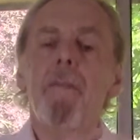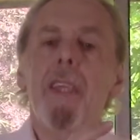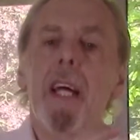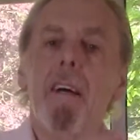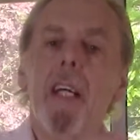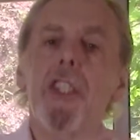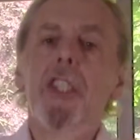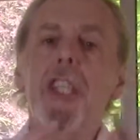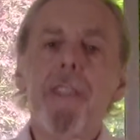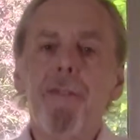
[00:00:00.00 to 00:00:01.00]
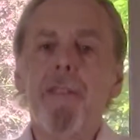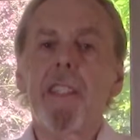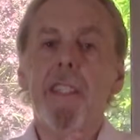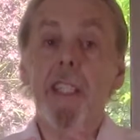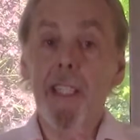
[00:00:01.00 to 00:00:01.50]
There are
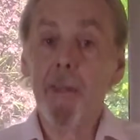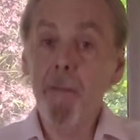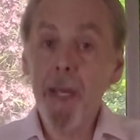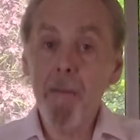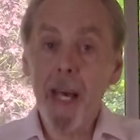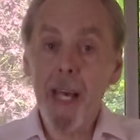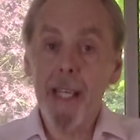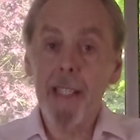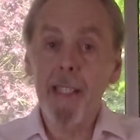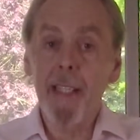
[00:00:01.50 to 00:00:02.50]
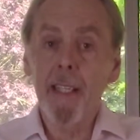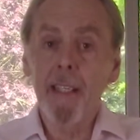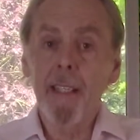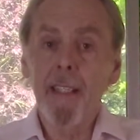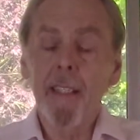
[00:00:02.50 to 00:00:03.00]
shifts that can be made
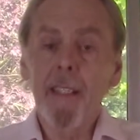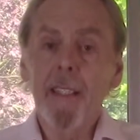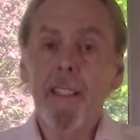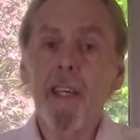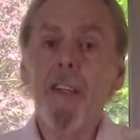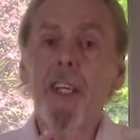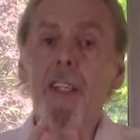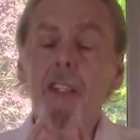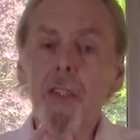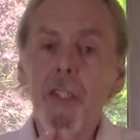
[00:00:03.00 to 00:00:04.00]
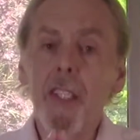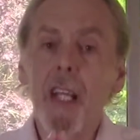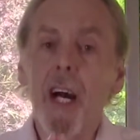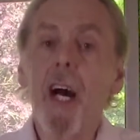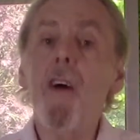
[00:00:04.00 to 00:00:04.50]
so that you
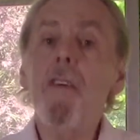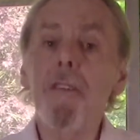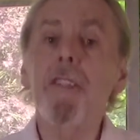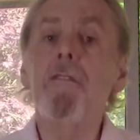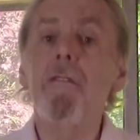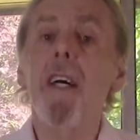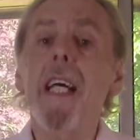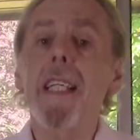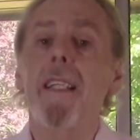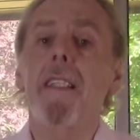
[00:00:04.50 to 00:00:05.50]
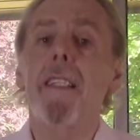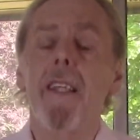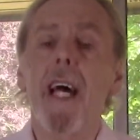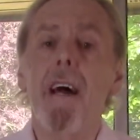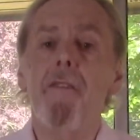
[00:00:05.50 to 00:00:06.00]
can overwrite
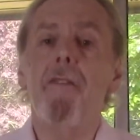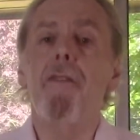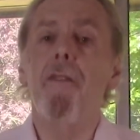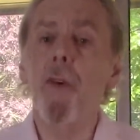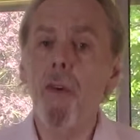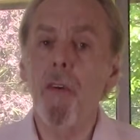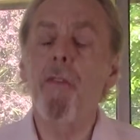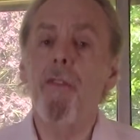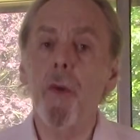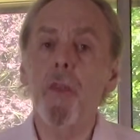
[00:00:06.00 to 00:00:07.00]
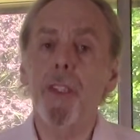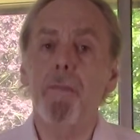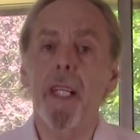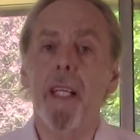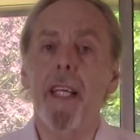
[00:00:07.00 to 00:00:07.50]
that false
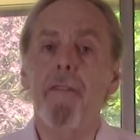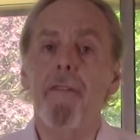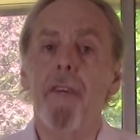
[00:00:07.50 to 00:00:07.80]
belief,